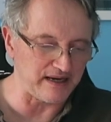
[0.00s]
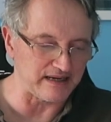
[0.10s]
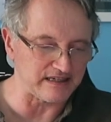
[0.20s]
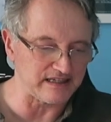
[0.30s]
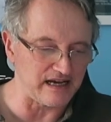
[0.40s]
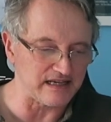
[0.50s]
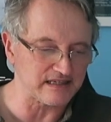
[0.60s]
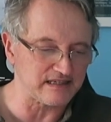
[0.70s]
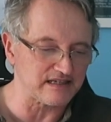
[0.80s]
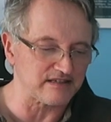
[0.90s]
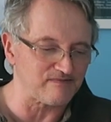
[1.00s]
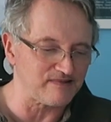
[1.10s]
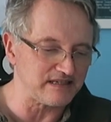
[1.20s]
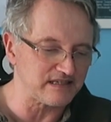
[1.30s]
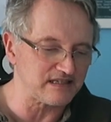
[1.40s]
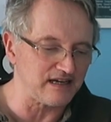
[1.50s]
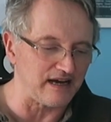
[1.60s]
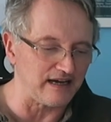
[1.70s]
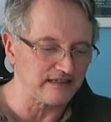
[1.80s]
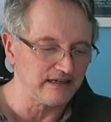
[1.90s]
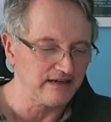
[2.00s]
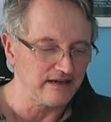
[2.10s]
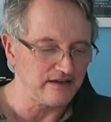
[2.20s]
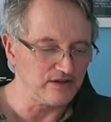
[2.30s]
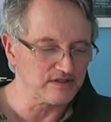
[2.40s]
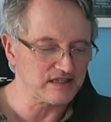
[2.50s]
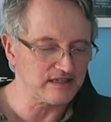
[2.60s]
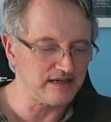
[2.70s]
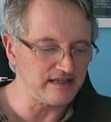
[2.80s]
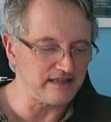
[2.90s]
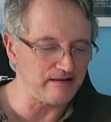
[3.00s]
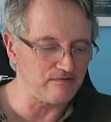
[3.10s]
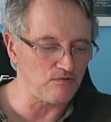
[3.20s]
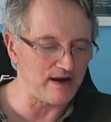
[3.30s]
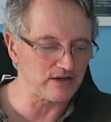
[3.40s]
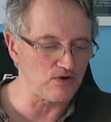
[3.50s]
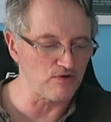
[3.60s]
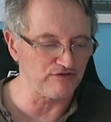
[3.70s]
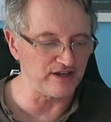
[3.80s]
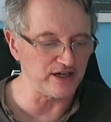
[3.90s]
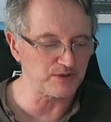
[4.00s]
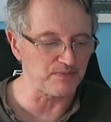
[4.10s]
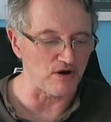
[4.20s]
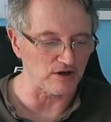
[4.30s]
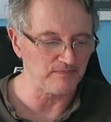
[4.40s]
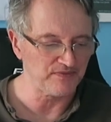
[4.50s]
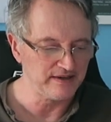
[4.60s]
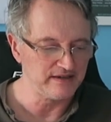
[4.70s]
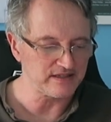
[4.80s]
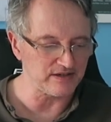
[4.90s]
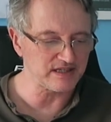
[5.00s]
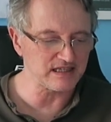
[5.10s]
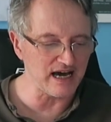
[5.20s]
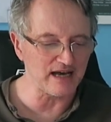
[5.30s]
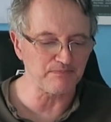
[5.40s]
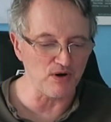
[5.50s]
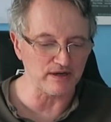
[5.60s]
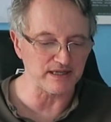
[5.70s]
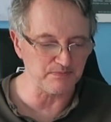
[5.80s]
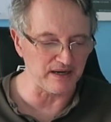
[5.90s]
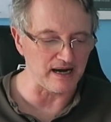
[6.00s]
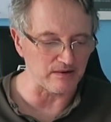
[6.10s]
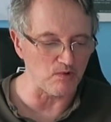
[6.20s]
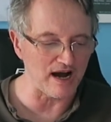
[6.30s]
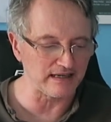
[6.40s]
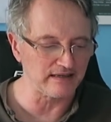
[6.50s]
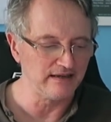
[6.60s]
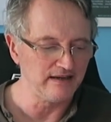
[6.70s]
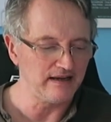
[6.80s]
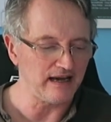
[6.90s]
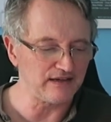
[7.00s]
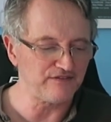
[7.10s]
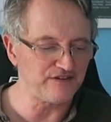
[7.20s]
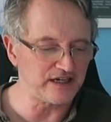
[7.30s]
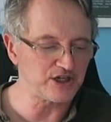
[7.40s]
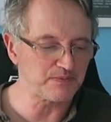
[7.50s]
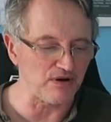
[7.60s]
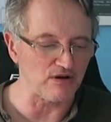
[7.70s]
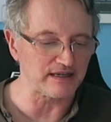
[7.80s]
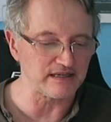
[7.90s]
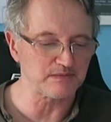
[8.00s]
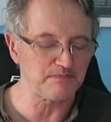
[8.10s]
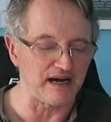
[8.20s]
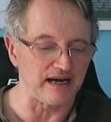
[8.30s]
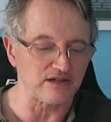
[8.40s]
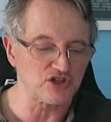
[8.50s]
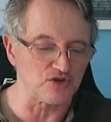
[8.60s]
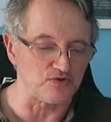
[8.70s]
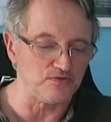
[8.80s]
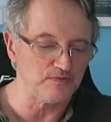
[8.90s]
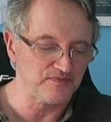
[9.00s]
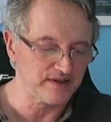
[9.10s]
part of the task doesn't restart, you'll see there one called Finish Pock. So Start Pock is part 1 and Finish Pock is part 2.